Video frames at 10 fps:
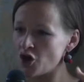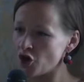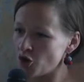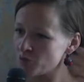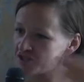
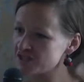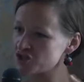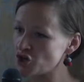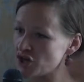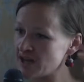almost
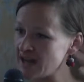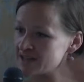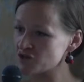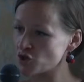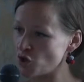
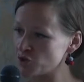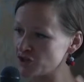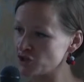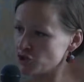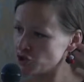internalized
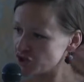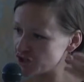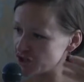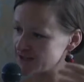colonial look,